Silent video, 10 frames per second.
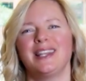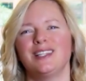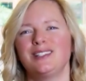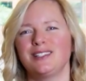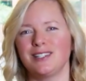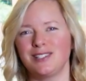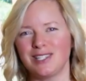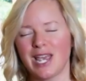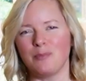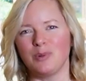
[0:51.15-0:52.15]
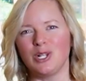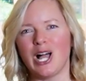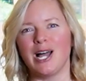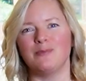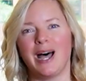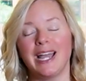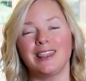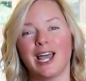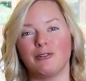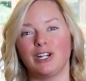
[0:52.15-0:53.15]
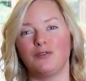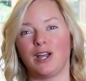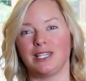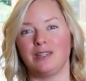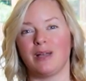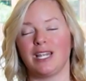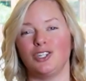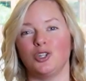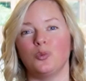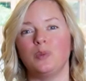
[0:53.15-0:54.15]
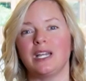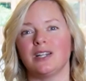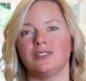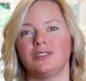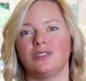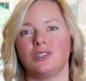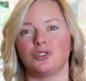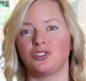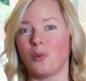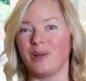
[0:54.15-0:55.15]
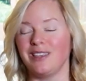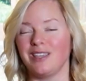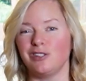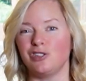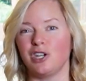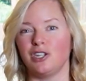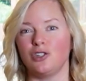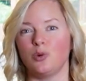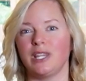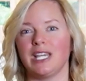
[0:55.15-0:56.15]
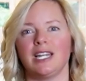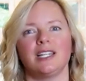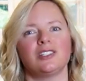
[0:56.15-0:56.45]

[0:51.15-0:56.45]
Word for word: This is a staple on my thyroid-friendly menu because there's so many things you can do with it.